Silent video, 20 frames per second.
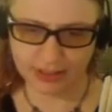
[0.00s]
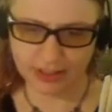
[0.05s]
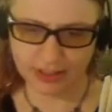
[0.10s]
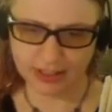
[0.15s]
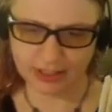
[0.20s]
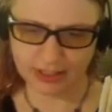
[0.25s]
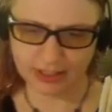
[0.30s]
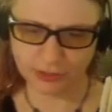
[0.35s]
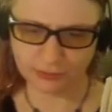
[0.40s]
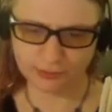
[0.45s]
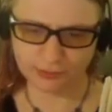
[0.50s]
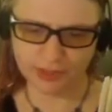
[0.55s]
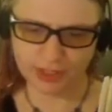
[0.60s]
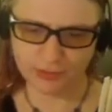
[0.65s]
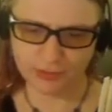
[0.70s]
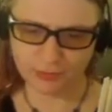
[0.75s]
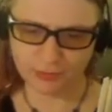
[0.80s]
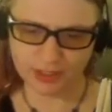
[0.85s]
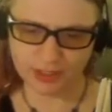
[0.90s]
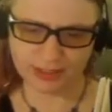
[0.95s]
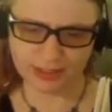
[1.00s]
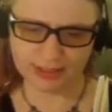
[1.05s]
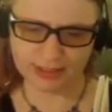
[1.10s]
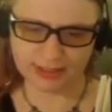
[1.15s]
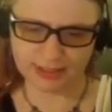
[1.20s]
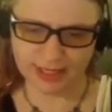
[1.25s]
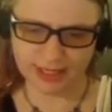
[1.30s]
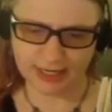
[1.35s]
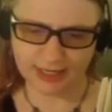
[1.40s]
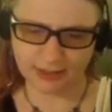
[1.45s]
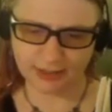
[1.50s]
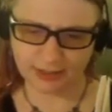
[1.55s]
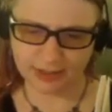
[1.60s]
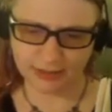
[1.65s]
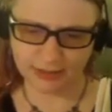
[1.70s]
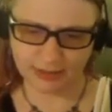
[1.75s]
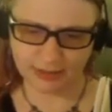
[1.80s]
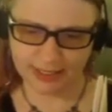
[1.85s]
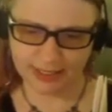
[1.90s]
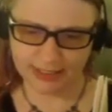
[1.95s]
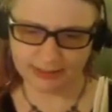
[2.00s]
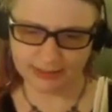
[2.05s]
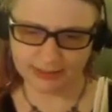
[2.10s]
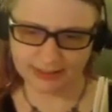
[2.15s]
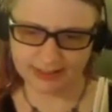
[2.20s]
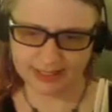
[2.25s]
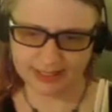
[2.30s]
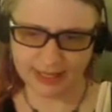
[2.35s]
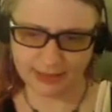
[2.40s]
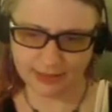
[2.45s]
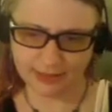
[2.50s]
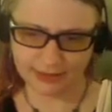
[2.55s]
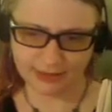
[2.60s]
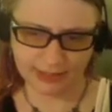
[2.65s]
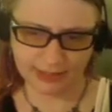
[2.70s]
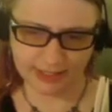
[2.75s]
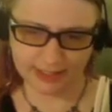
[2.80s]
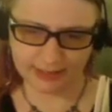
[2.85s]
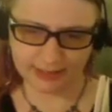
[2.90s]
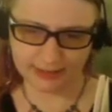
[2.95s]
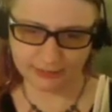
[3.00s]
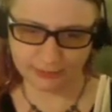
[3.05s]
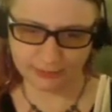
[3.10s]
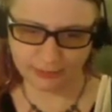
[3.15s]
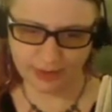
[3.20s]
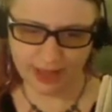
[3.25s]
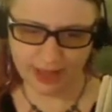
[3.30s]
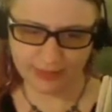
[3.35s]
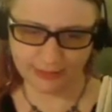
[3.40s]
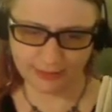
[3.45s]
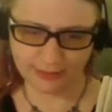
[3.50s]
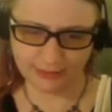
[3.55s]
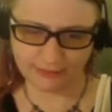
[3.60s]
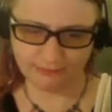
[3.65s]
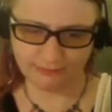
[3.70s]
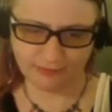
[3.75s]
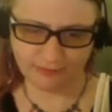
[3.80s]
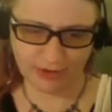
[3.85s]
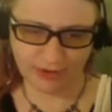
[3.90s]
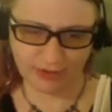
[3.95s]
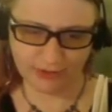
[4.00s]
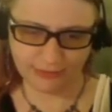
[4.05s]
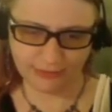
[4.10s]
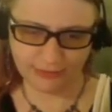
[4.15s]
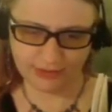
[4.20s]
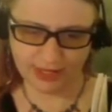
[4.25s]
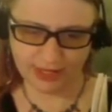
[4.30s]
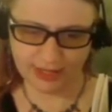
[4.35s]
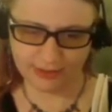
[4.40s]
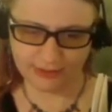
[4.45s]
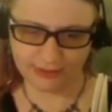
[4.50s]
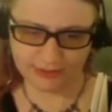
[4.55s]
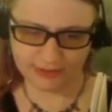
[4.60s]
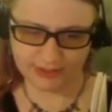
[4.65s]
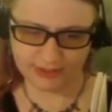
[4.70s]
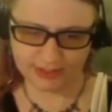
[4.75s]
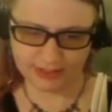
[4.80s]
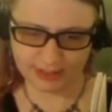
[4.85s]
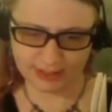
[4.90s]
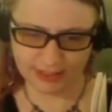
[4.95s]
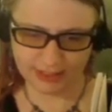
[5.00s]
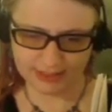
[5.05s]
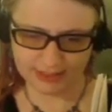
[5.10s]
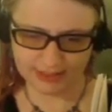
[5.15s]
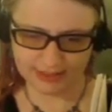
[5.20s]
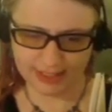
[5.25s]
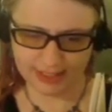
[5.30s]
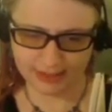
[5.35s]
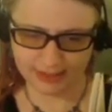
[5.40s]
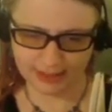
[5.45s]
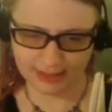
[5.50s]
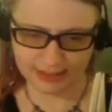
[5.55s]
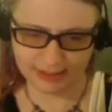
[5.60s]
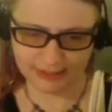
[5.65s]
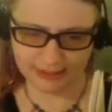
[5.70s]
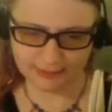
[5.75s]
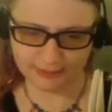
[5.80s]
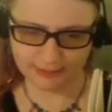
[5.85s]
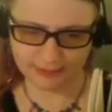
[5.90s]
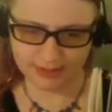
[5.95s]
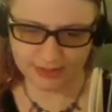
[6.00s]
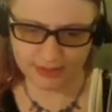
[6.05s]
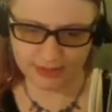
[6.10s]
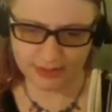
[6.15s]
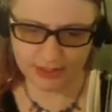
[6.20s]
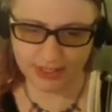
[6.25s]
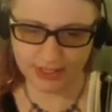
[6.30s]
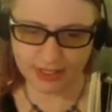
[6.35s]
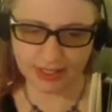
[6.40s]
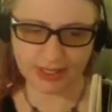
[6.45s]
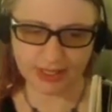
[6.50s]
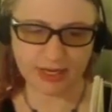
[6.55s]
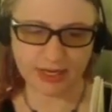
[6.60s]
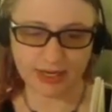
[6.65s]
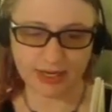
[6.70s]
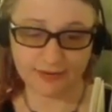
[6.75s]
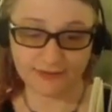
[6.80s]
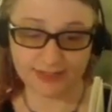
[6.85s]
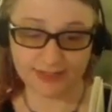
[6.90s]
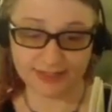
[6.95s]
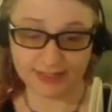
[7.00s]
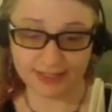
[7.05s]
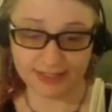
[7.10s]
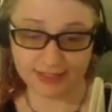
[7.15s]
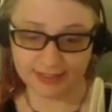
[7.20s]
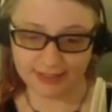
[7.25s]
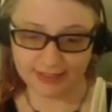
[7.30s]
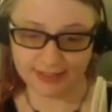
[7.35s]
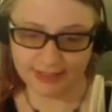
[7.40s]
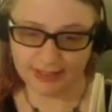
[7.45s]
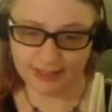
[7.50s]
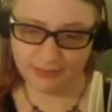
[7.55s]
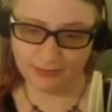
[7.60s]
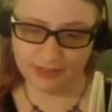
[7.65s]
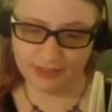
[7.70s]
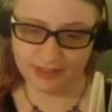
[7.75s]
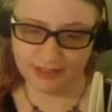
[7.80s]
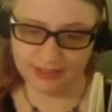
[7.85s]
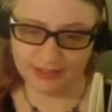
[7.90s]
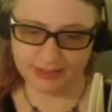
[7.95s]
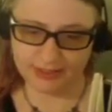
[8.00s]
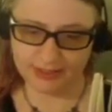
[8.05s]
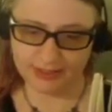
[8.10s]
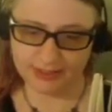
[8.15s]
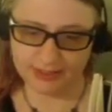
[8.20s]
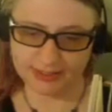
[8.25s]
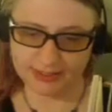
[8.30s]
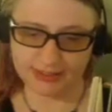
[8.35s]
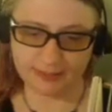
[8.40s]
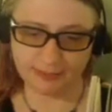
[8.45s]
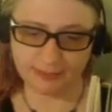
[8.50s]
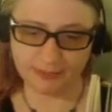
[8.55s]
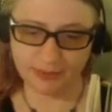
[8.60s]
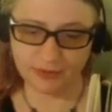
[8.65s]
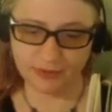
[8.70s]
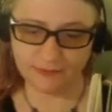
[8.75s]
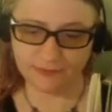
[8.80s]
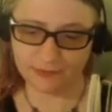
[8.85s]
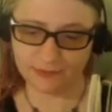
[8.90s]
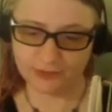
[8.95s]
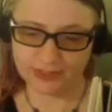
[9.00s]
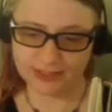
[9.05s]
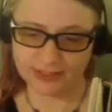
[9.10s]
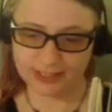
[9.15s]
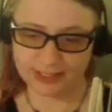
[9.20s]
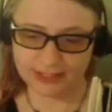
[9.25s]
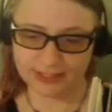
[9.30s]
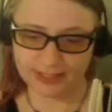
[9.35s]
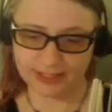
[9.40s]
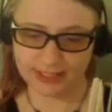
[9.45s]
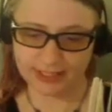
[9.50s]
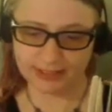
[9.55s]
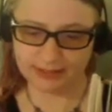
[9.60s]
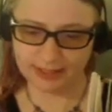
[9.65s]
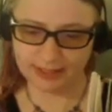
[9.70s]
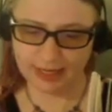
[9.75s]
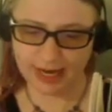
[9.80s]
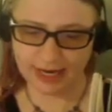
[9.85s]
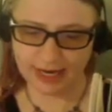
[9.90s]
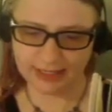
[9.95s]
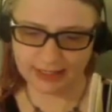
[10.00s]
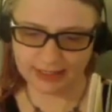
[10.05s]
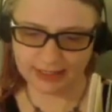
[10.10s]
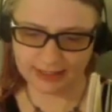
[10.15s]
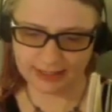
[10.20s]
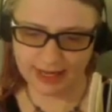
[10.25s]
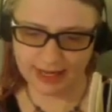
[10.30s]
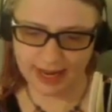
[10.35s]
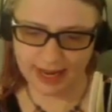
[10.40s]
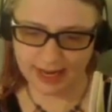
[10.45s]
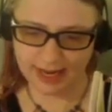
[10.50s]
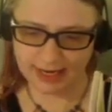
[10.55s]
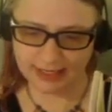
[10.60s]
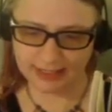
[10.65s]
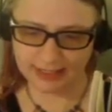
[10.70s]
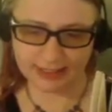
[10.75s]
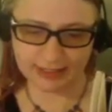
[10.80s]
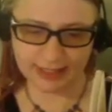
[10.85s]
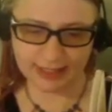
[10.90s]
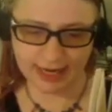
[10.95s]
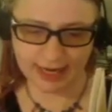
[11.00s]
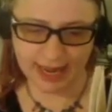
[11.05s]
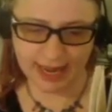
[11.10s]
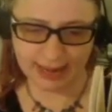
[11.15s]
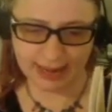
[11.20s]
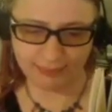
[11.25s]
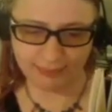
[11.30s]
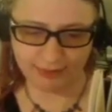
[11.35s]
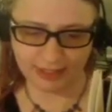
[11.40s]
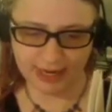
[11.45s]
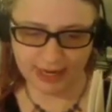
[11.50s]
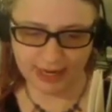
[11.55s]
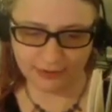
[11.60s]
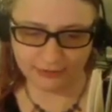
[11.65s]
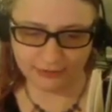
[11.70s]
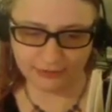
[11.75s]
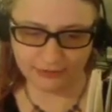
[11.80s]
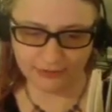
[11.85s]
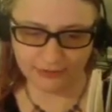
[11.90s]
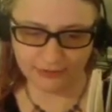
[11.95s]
He told me he wanted to die on our land, tell our land, rather than follow the others into hostile kingdoms. I've seen it, he wheezed. It's as beautiful as they said. I can die happy now.